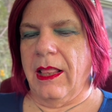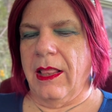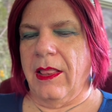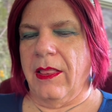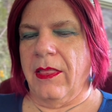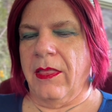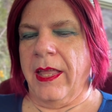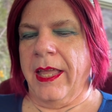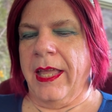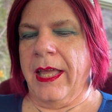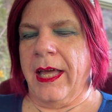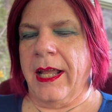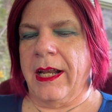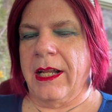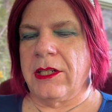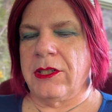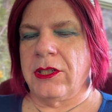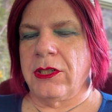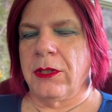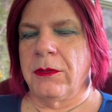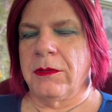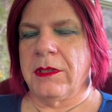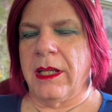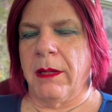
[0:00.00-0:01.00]
they added
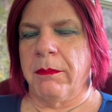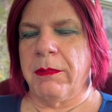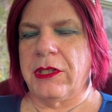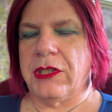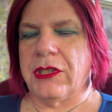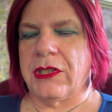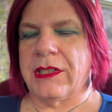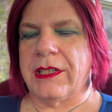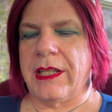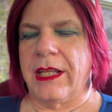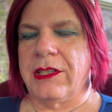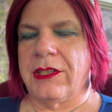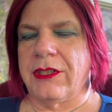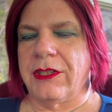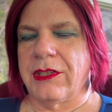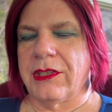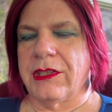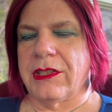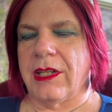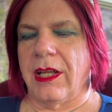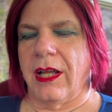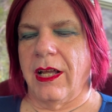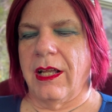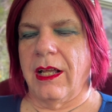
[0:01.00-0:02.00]
2 temperature
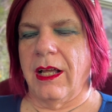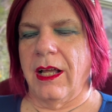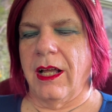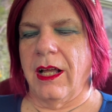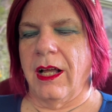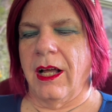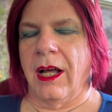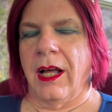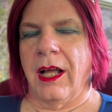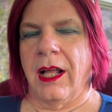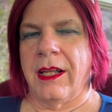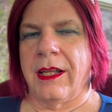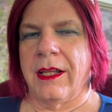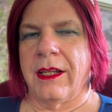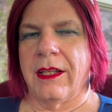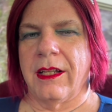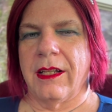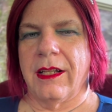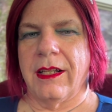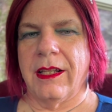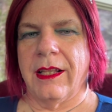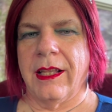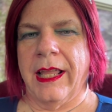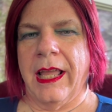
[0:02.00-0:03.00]
sensors on
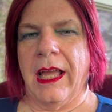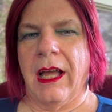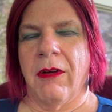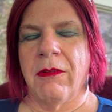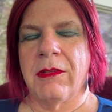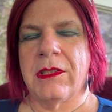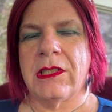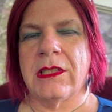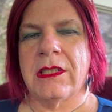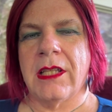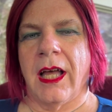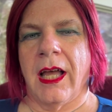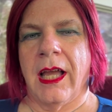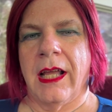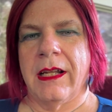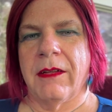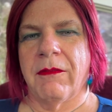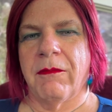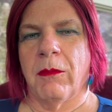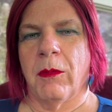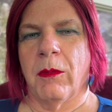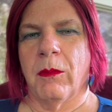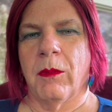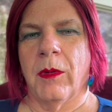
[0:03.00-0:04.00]
the outside of
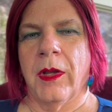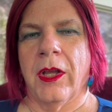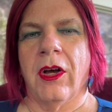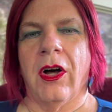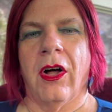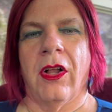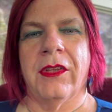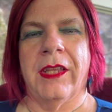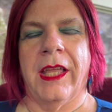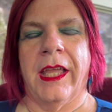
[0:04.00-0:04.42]
what we call the